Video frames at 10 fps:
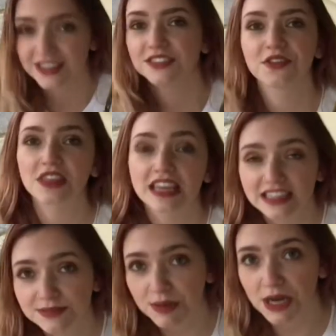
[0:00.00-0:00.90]
so the
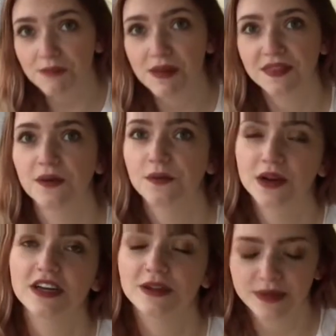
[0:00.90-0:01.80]
experiment that we're
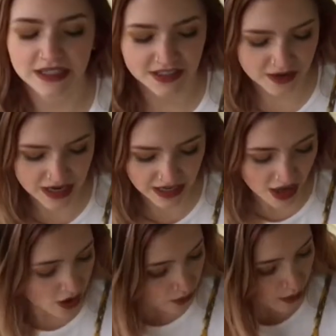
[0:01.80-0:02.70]
going to be doing
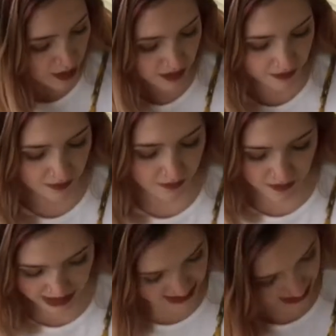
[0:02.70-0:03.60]
will be mixing